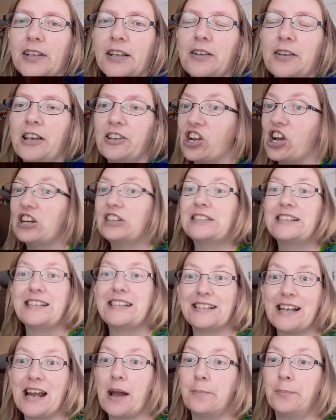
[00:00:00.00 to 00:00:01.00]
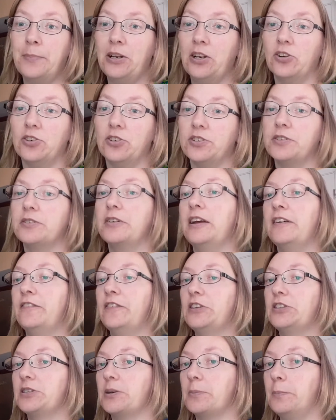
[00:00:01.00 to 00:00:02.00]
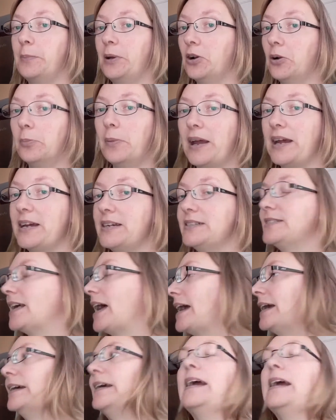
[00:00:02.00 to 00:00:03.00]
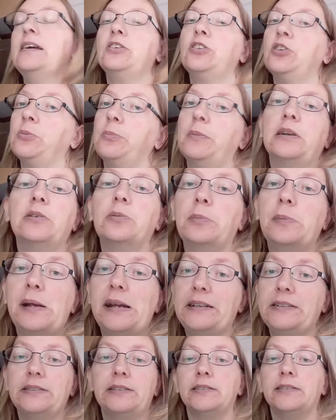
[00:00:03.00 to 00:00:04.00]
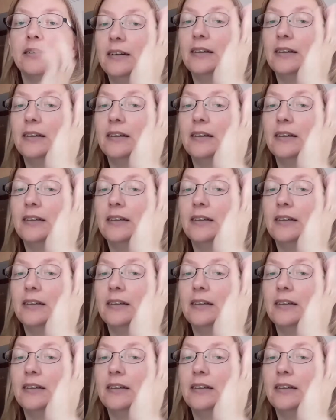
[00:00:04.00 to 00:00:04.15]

As long as it's not mirrors. If it's a mirror maze, I can't do mirror mazes.